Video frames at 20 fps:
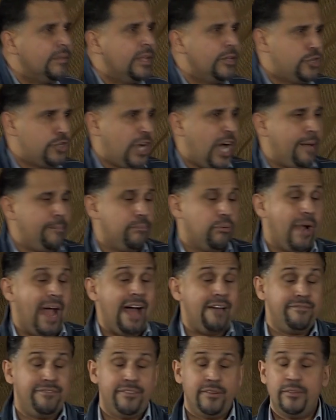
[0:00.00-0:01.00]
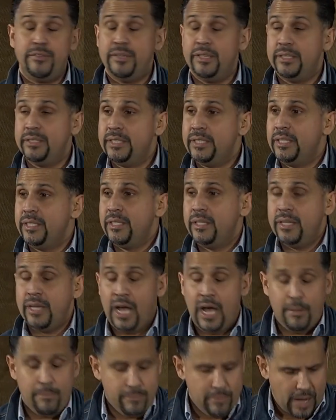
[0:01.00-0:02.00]
John Bradford,
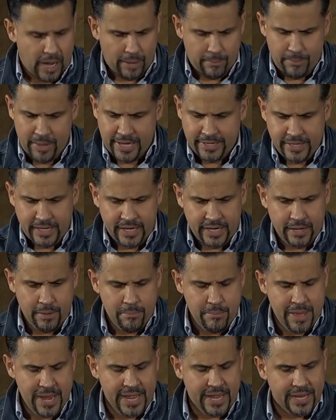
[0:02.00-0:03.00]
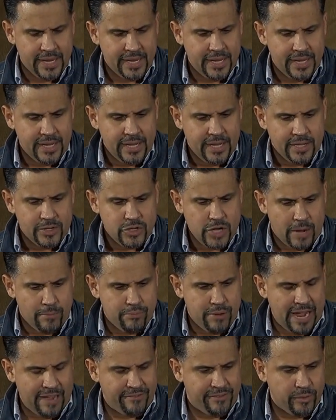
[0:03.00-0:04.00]
up, up ending in a minute, John
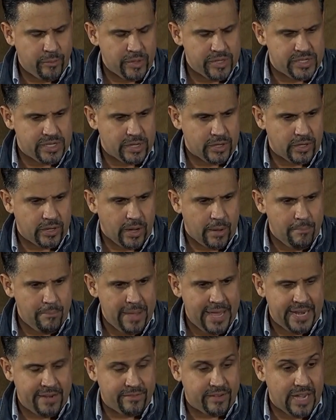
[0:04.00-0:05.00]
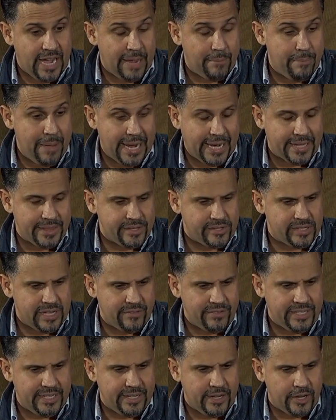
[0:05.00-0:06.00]
Bradford was a, a man of God back in the
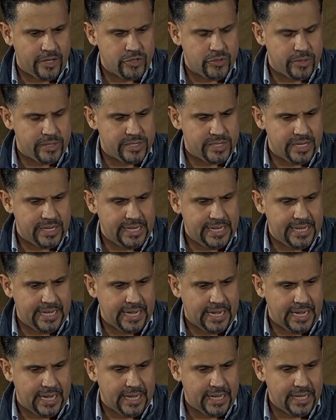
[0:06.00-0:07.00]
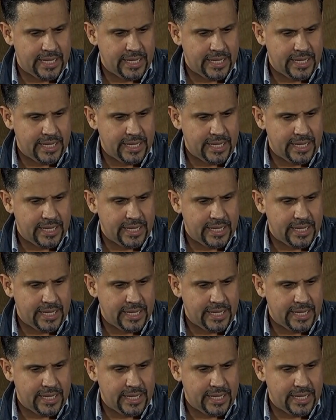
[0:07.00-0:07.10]
1700s, and he. Uh,